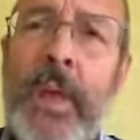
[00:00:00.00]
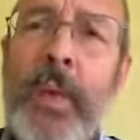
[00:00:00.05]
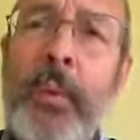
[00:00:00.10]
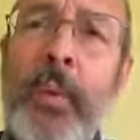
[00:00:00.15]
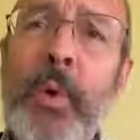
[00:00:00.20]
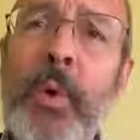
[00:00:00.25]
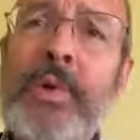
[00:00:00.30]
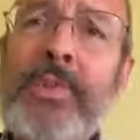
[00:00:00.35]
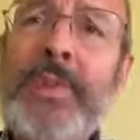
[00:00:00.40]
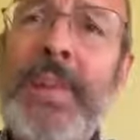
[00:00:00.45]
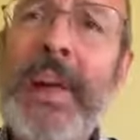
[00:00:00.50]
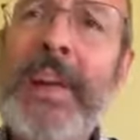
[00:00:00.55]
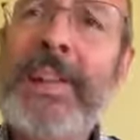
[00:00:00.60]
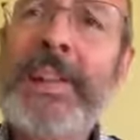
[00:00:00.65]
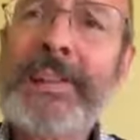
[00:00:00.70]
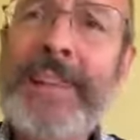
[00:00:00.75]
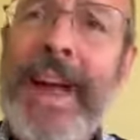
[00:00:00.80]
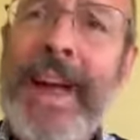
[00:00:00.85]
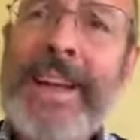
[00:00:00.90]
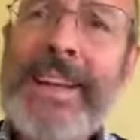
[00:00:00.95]
Words like
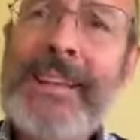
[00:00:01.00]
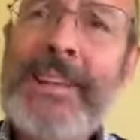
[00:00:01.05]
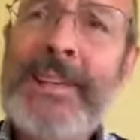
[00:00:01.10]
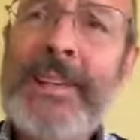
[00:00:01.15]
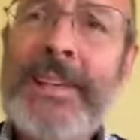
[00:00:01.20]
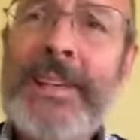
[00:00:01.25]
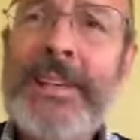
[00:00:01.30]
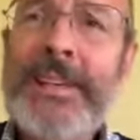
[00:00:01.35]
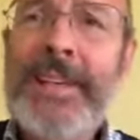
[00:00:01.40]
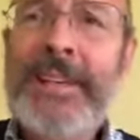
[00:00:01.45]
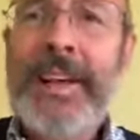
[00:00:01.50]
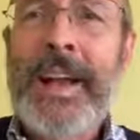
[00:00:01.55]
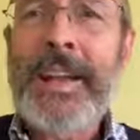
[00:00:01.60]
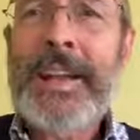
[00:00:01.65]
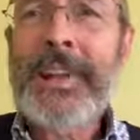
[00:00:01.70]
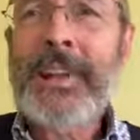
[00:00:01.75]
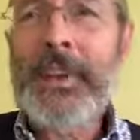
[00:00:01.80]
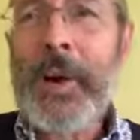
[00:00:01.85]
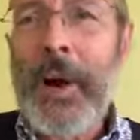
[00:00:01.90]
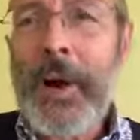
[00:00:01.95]
light
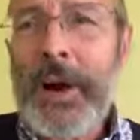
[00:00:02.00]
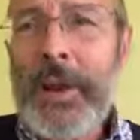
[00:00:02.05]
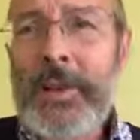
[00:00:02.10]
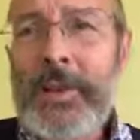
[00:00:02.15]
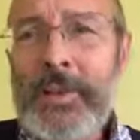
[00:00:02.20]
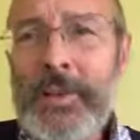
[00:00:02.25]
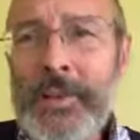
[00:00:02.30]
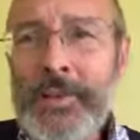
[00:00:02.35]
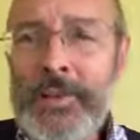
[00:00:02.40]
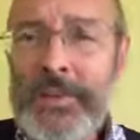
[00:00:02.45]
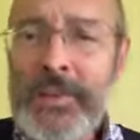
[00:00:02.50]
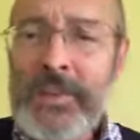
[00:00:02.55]
and darkness